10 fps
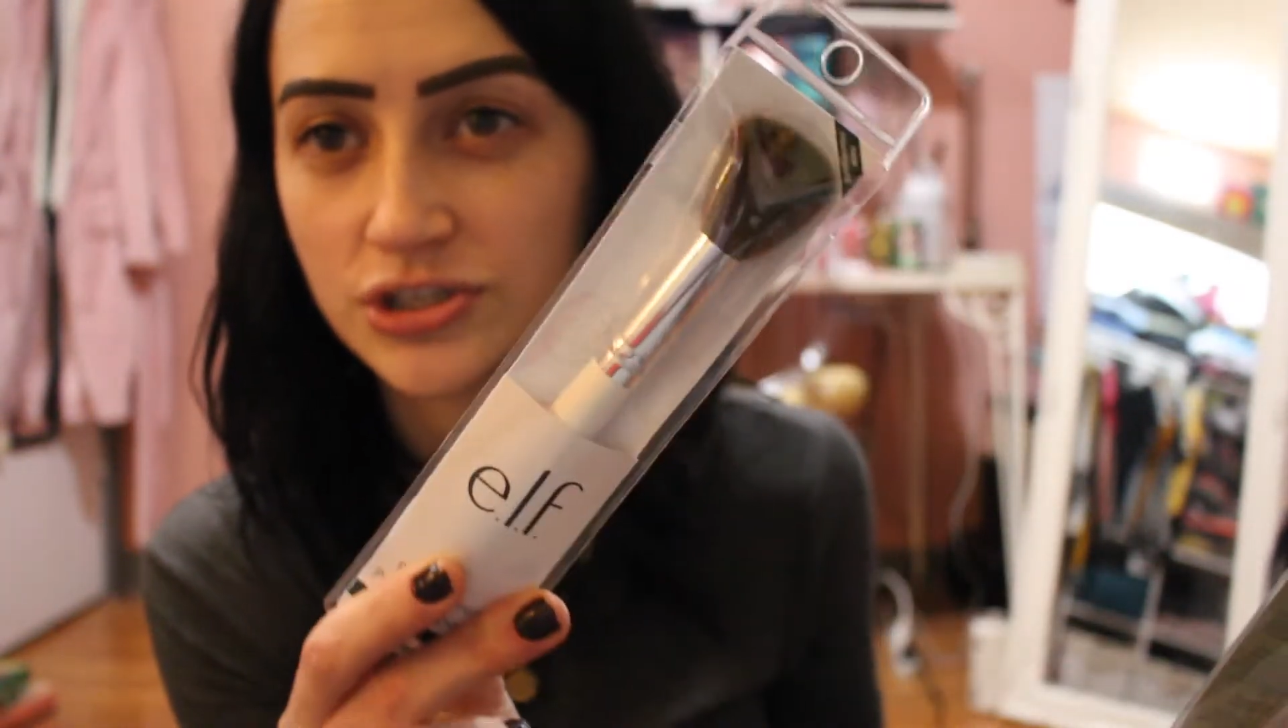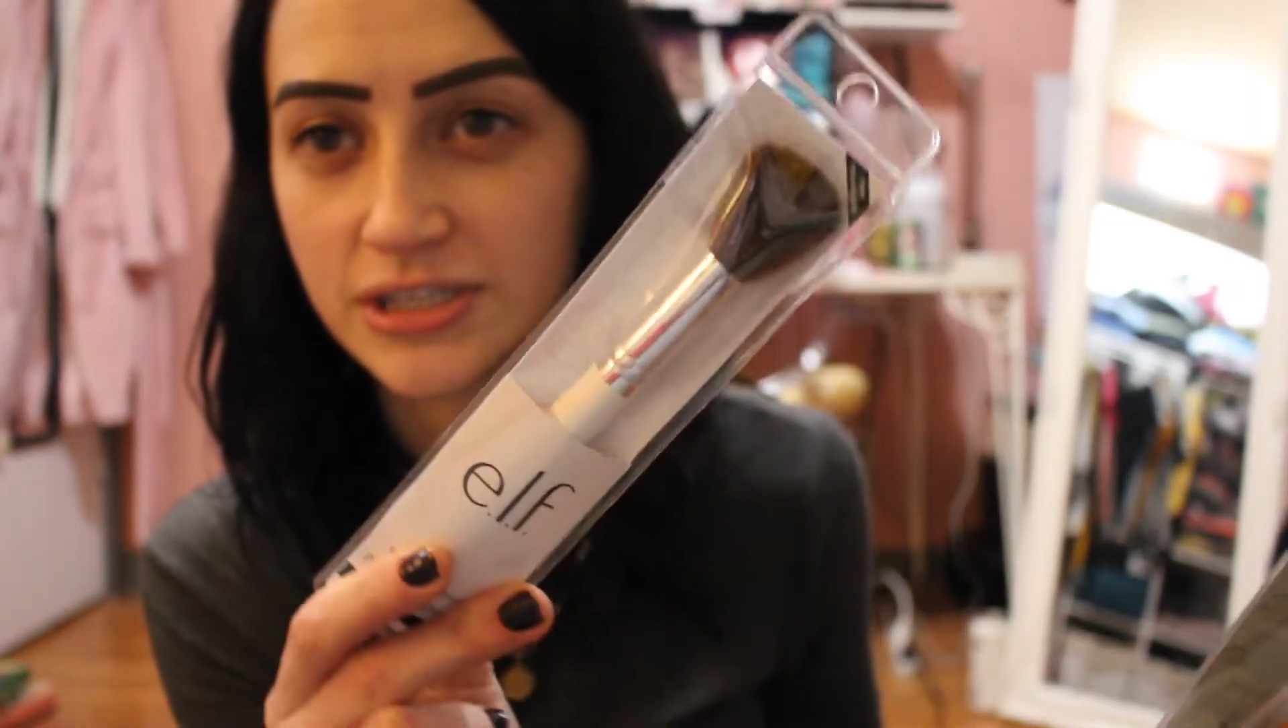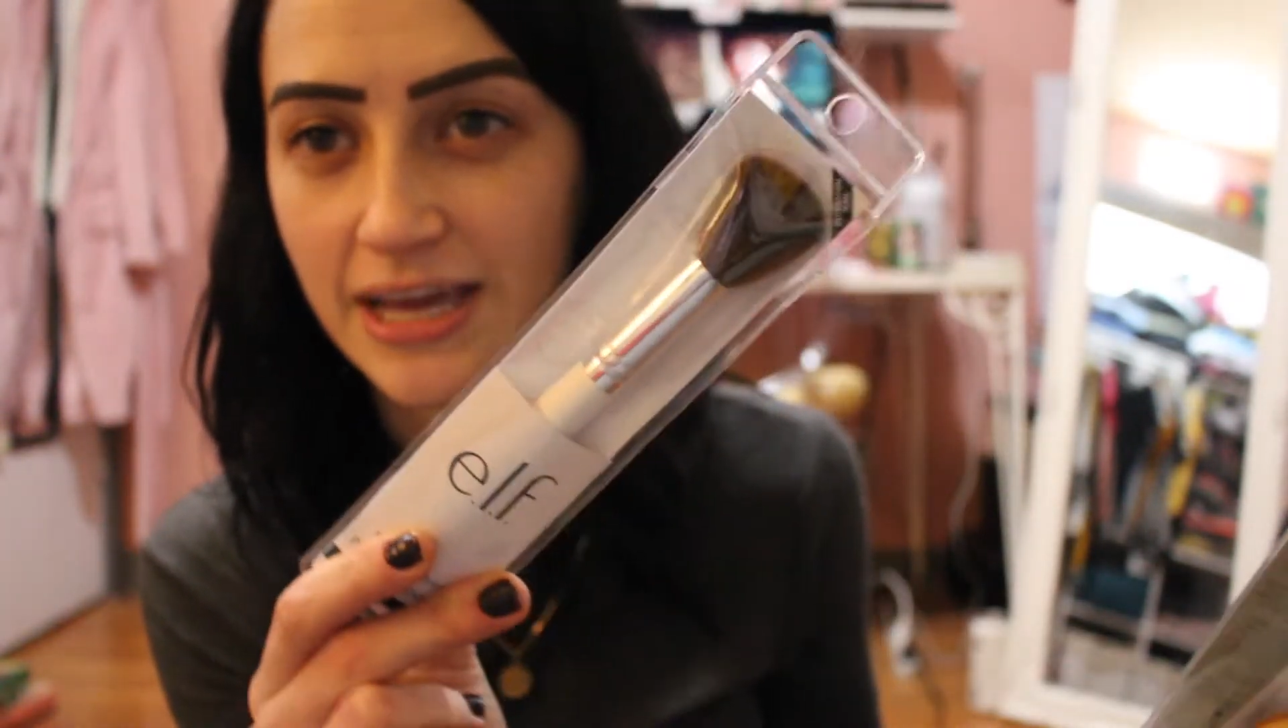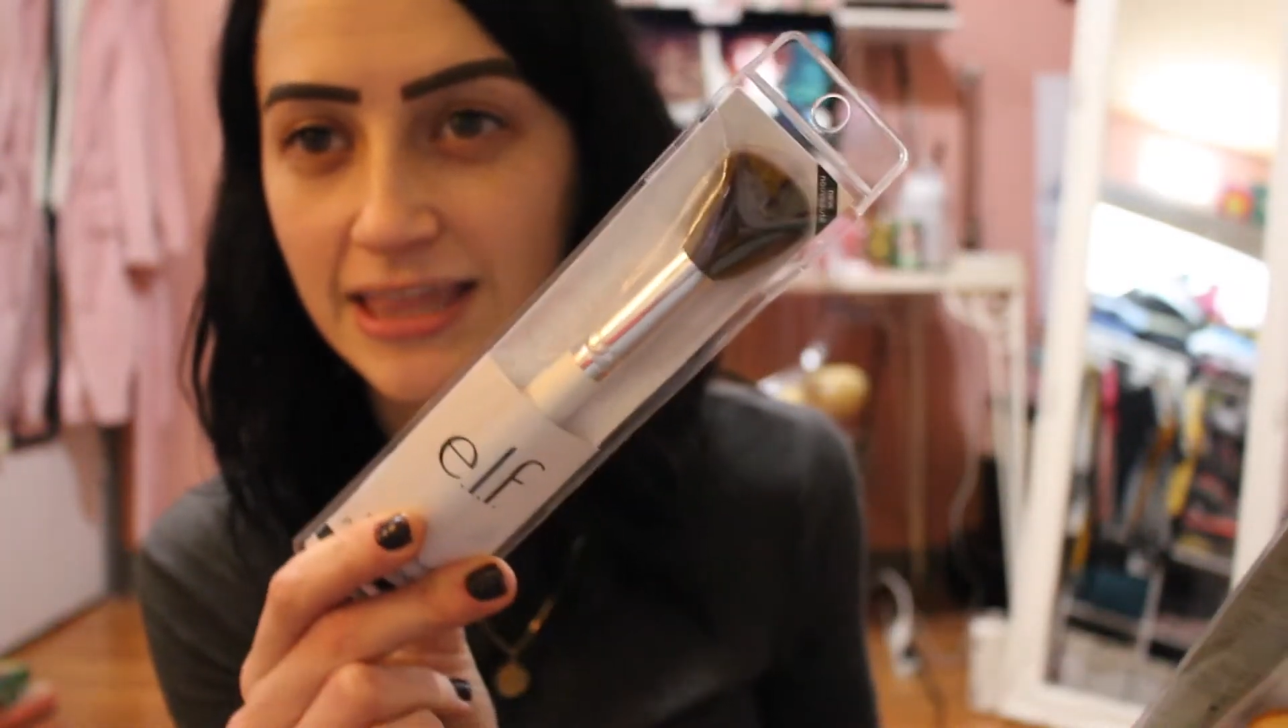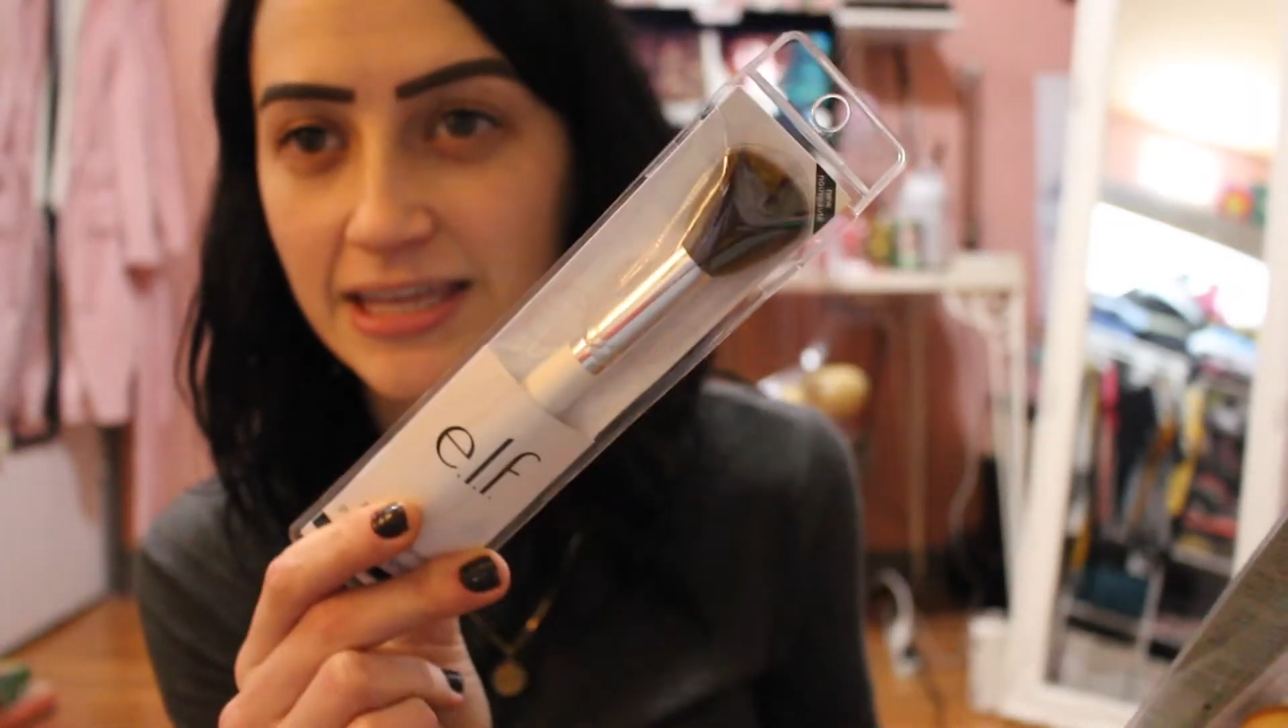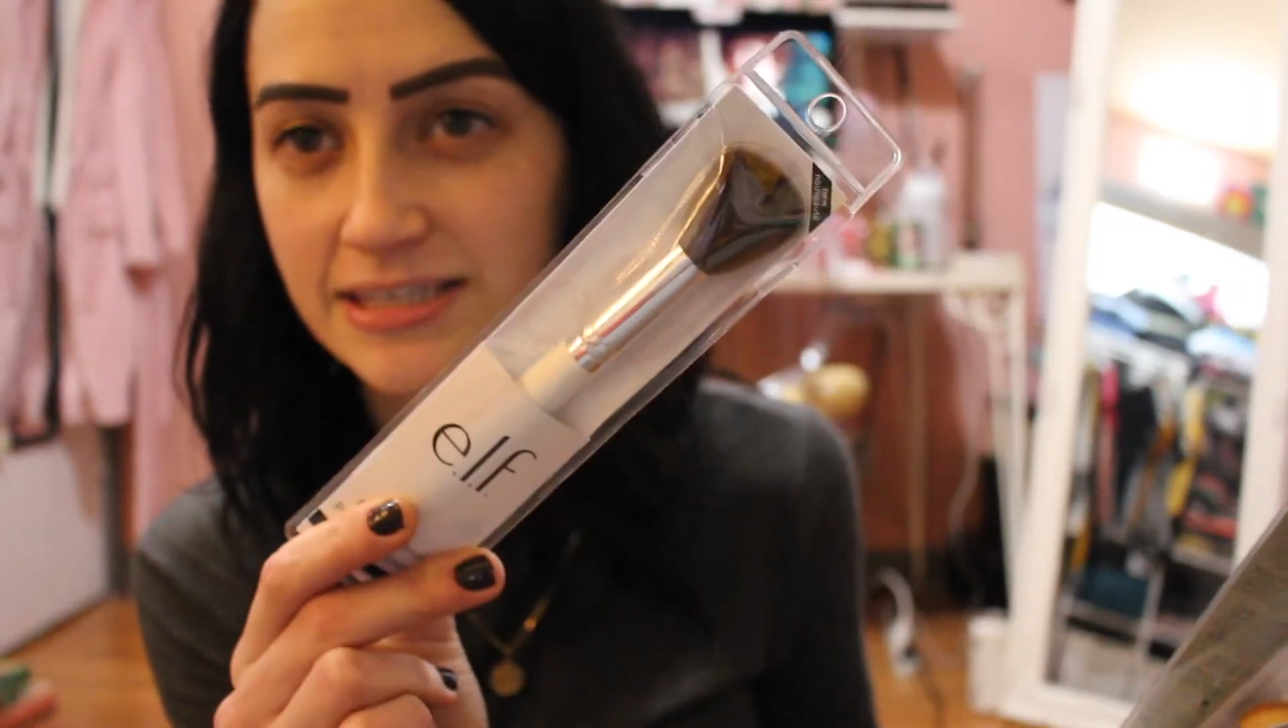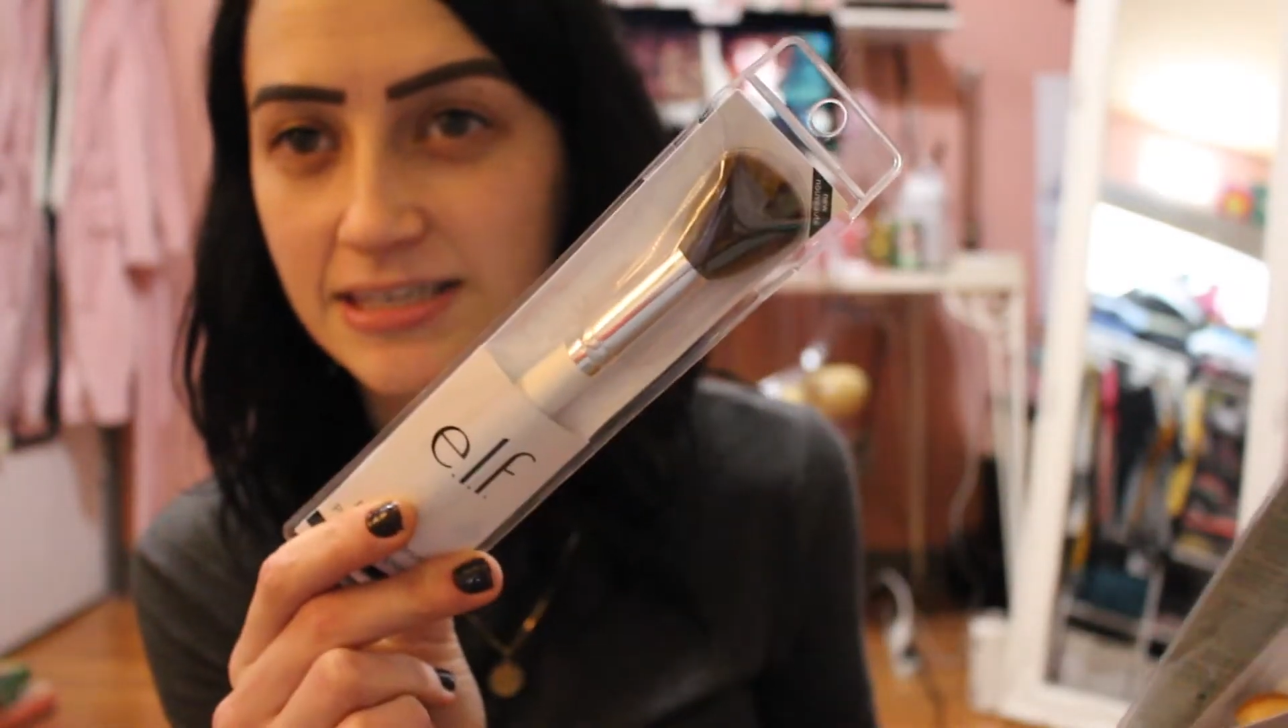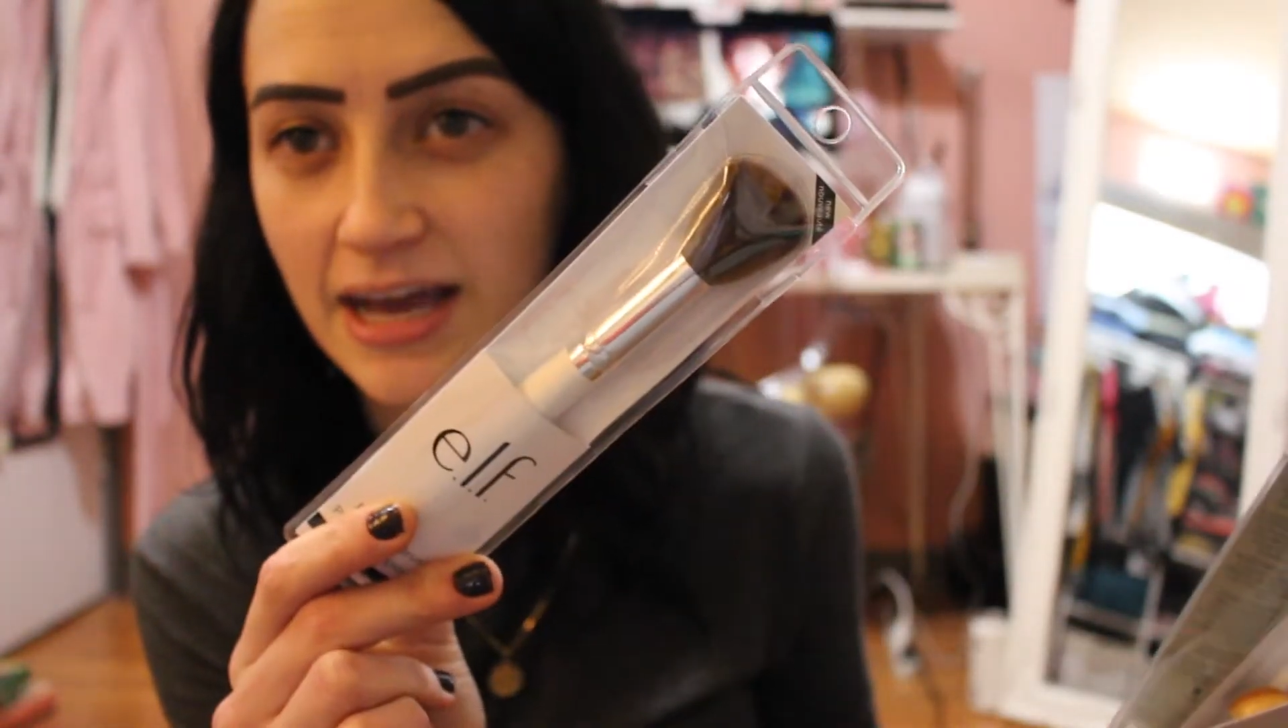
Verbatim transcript: looks like this